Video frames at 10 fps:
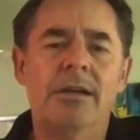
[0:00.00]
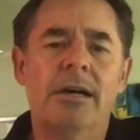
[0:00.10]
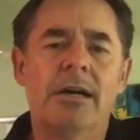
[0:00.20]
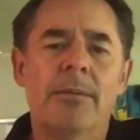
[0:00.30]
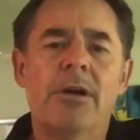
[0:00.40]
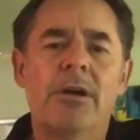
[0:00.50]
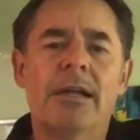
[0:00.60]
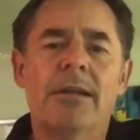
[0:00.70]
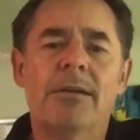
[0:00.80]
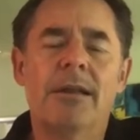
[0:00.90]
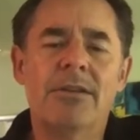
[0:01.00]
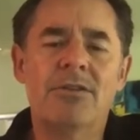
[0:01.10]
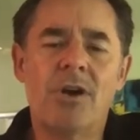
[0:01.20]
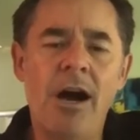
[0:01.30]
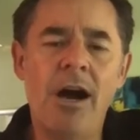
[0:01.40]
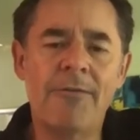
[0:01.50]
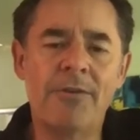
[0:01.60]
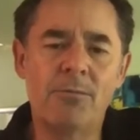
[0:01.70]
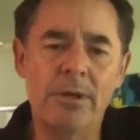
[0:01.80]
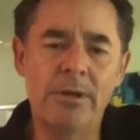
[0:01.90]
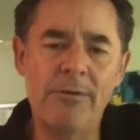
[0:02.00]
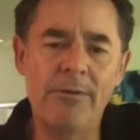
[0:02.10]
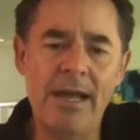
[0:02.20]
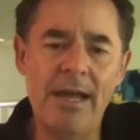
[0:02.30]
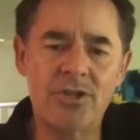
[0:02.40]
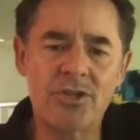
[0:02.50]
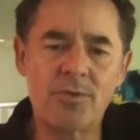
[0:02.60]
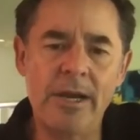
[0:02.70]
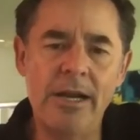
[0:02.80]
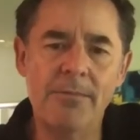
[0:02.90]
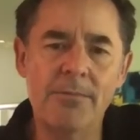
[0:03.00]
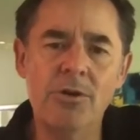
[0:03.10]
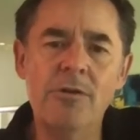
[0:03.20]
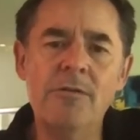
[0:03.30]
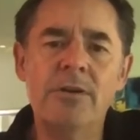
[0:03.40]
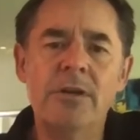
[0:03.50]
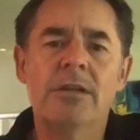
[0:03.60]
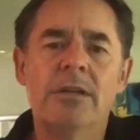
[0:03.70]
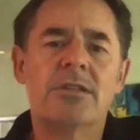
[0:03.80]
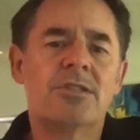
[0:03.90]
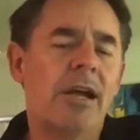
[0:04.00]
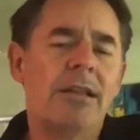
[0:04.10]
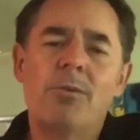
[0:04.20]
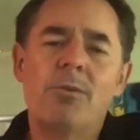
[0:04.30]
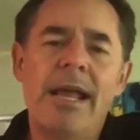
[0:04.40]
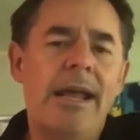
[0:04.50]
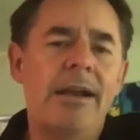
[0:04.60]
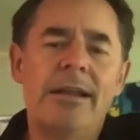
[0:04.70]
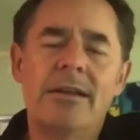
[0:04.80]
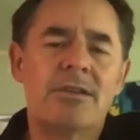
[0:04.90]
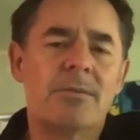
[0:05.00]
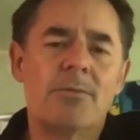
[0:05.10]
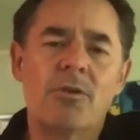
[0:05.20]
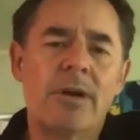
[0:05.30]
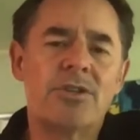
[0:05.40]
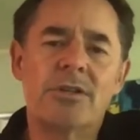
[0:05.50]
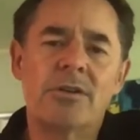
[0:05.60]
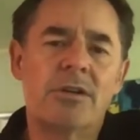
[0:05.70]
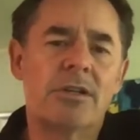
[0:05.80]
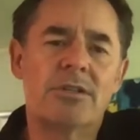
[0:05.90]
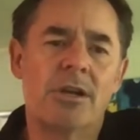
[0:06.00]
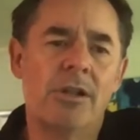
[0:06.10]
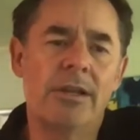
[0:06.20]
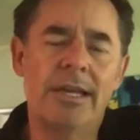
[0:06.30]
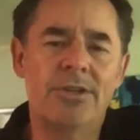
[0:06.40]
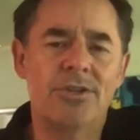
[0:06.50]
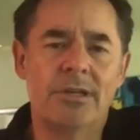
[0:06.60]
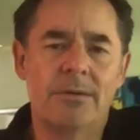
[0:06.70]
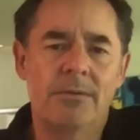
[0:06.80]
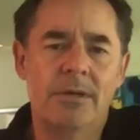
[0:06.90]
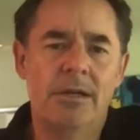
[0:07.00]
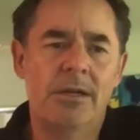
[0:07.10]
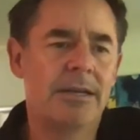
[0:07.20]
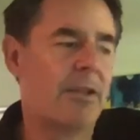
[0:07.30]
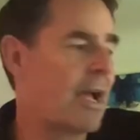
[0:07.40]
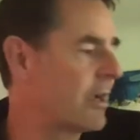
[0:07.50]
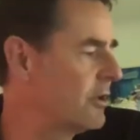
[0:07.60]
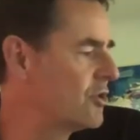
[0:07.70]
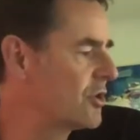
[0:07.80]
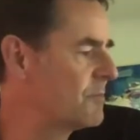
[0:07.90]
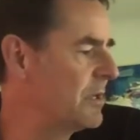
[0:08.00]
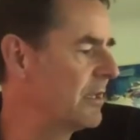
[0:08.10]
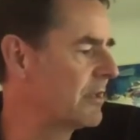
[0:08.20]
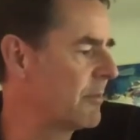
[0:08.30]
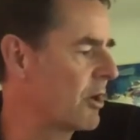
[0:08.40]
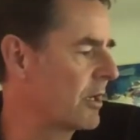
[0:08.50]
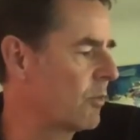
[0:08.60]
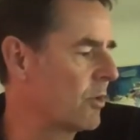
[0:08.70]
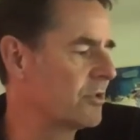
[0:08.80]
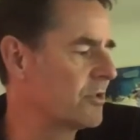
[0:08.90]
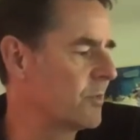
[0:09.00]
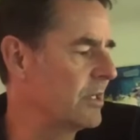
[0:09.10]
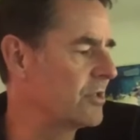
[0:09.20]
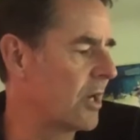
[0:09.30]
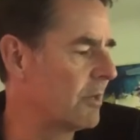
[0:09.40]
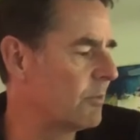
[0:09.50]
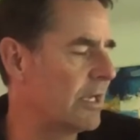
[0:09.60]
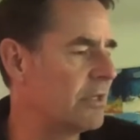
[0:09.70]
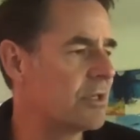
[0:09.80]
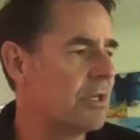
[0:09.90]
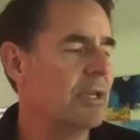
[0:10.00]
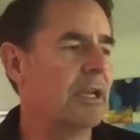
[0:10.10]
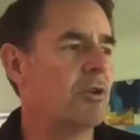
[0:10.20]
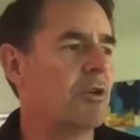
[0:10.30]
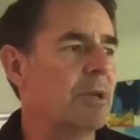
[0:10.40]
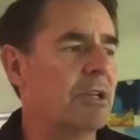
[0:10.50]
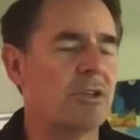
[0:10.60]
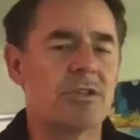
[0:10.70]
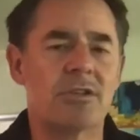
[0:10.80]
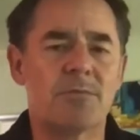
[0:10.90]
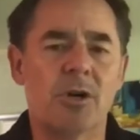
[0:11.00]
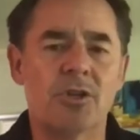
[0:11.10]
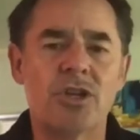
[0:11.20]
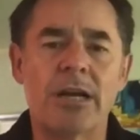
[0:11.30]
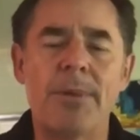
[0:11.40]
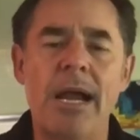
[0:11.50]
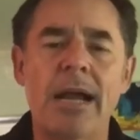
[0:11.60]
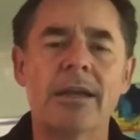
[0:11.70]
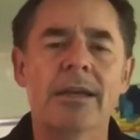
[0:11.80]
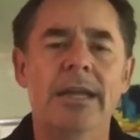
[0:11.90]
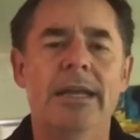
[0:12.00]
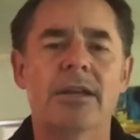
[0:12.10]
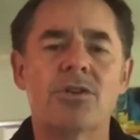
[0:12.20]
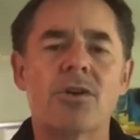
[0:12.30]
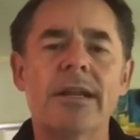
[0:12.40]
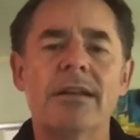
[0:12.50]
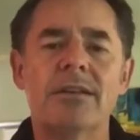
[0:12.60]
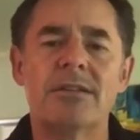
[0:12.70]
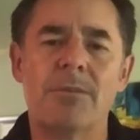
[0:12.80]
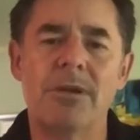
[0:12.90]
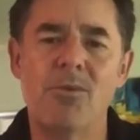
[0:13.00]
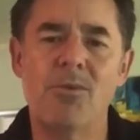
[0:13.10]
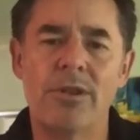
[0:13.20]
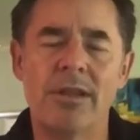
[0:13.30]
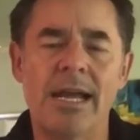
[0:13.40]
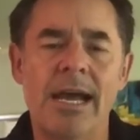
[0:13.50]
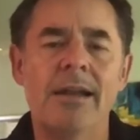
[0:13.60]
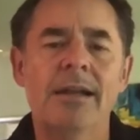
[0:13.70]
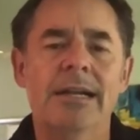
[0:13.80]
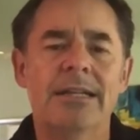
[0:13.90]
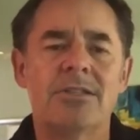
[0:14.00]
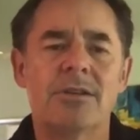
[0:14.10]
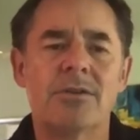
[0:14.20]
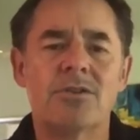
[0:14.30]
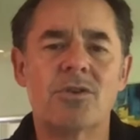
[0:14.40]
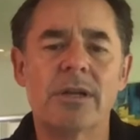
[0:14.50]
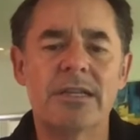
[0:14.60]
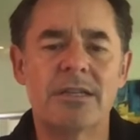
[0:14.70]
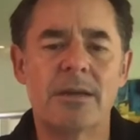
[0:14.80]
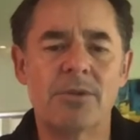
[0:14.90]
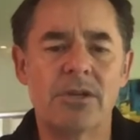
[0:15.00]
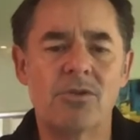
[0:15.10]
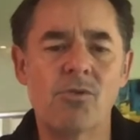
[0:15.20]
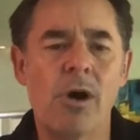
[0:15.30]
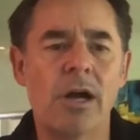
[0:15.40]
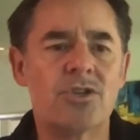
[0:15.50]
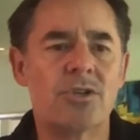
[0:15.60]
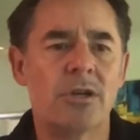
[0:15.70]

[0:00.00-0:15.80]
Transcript: uh, uh, is often, when we've had a straight up move, the sign that we're headed into some correction or consolidation. Now, that could just be that the market works its way sideways it could be just a small check back. It can turn into something more than that. It's certainly something to watch